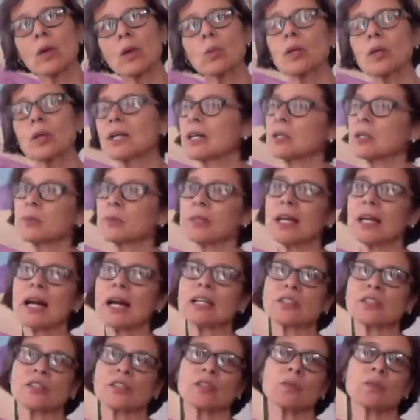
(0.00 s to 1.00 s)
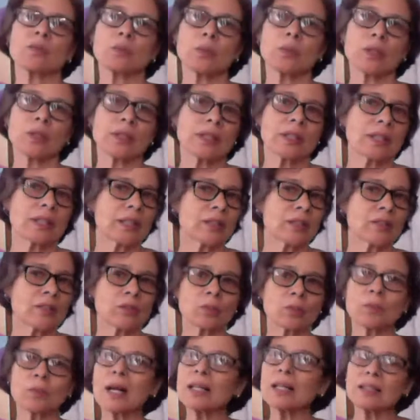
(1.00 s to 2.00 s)
what kind of reaction would
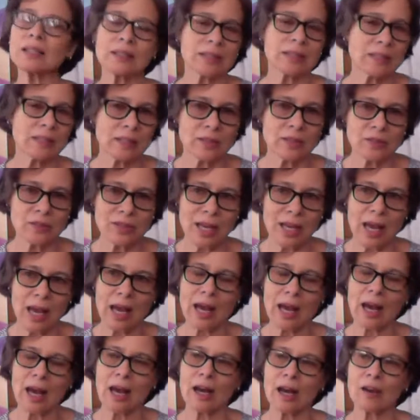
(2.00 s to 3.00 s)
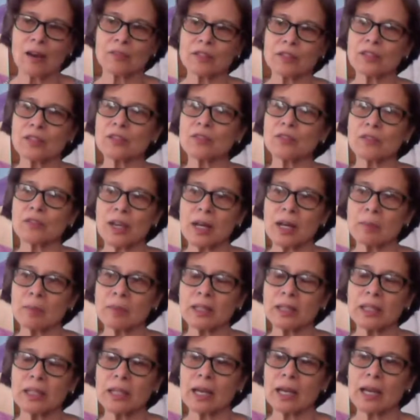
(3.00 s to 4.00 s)
his relatives have, his
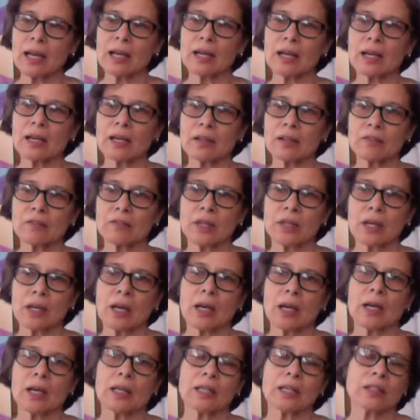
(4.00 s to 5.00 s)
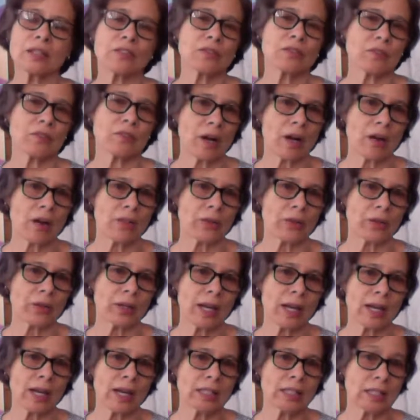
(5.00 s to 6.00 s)
family have? His father
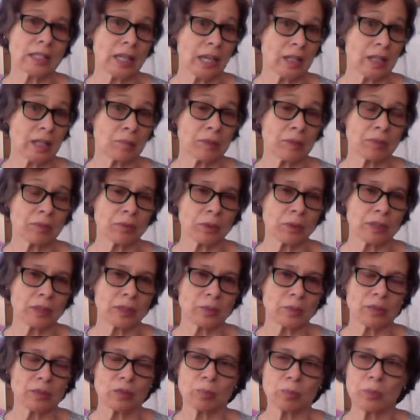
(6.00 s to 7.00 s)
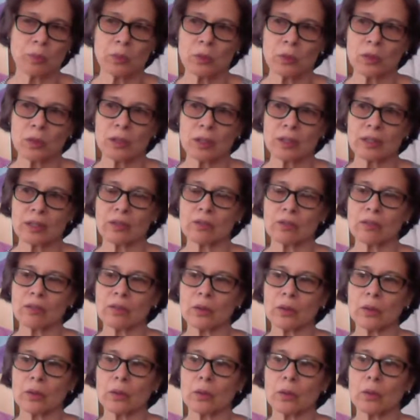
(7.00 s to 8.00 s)
had died before he was born, and
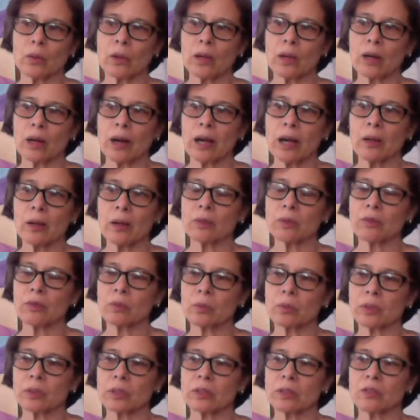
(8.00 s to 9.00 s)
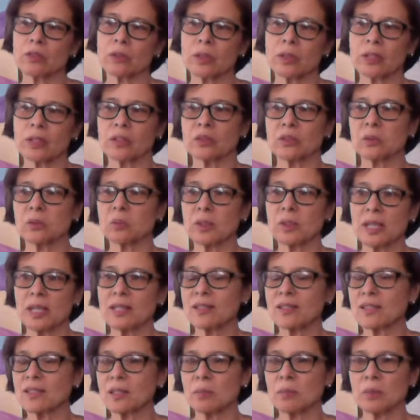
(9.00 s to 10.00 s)
so I was really trying to raise
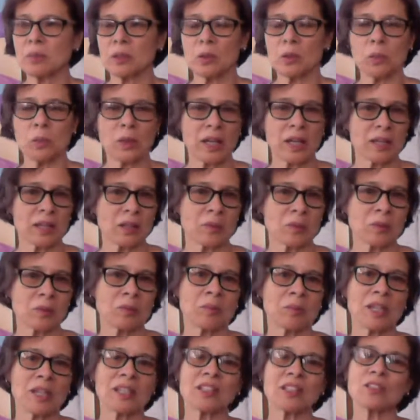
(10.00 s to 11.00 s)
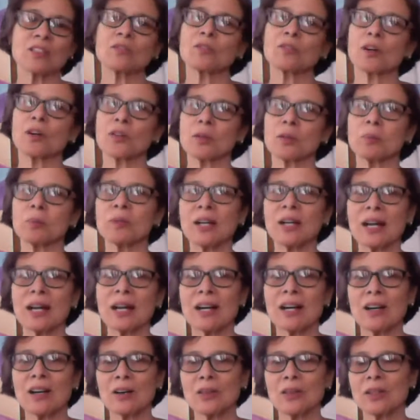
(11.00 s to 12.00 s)
him in a way that would make his father
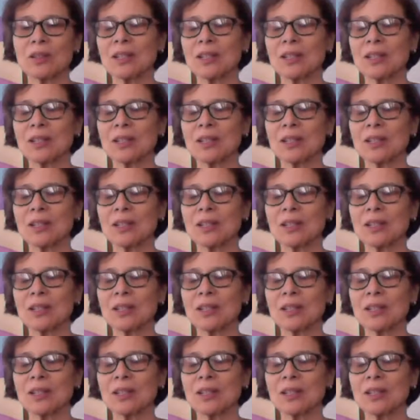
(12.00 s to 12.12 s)
proud,